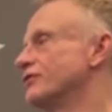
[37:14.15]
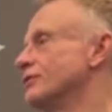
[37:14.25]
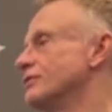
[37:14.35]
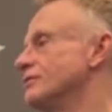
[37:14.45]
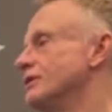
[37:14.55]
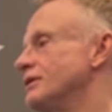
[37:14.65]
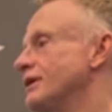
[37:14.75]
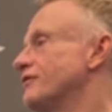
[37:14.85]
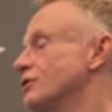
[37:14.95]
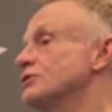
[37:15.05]

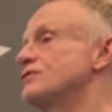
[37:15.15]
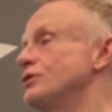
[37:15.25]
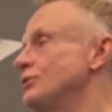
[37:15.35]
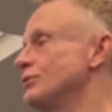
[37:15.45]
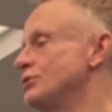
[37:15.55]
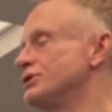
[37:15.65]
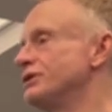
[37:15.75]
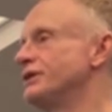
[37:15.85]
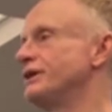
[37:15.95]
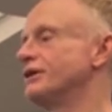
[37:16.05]
For those of you who
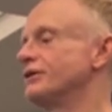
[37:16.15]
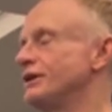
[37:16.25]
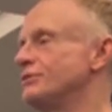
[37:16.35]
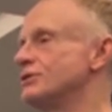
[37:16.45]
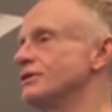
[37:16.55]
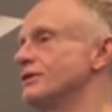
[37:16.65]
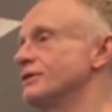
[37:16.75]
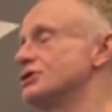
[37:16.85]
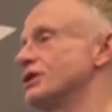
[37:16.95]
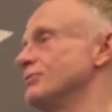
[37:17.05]
didn't hear,
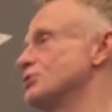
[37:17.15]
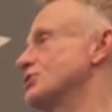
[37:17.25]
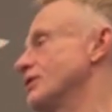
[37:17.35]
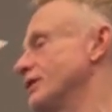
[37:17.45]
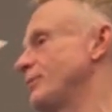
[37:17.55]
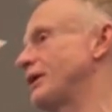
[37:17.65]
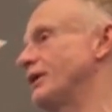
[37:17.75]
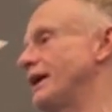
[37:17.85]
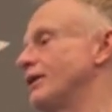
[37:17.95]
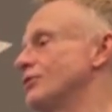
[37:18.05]
the gentleman was talking about
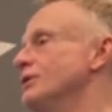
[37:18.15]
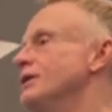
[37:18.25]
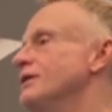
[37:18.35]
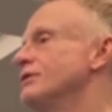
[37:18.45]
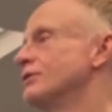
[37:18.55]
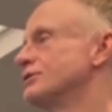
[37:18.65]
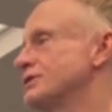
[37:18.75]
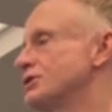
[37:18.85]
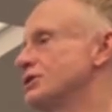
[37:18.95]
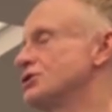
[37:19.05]
how there are
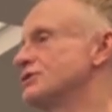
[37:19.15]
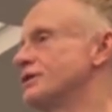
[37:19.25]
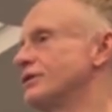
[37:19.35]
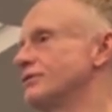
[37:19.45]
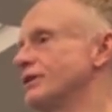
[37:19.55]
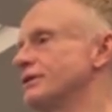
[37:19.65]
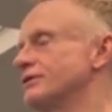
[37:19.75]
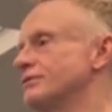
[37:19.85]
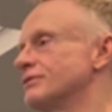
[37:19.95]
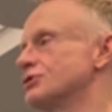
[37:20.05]
destinations that are like
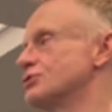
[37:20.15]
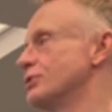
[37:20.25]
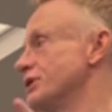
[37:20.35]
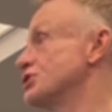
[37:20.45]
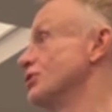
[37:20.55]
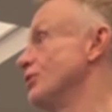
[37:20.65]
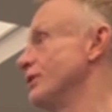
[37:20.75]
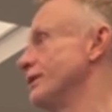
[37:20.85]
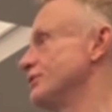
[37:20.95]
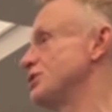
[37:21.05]
the
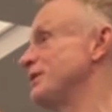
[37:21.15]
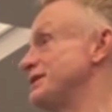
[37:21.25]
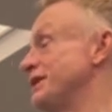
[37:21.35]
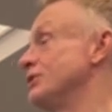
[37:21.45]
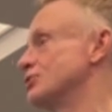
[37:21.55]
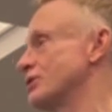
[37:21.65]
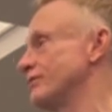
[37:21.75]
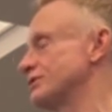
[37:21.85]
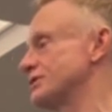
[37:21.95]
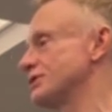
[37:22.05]
traditional LGBTQ
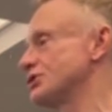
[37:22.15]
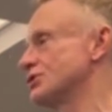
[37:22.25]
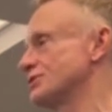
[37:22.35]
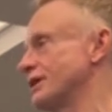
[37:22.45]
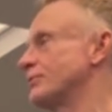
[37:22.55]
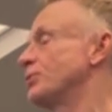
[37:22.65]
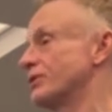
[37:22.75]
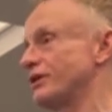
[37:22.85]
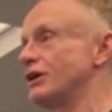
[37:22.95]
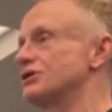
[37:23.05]
travel destinations, like Puerto
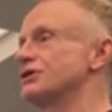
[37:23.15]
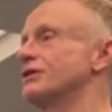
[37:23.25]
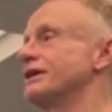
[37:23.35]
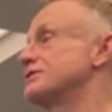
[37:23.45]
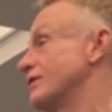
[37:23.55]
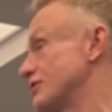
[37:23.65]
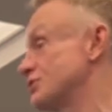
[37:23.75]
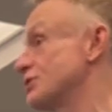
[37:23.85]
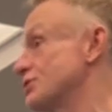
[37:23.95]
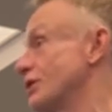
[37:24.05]
Vallarta, like San
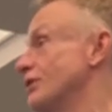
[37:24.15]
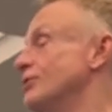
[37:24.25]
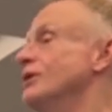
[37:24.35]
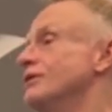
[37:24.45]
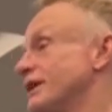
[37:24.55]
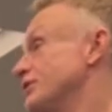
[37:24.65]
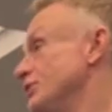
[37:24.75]
Francisco, like New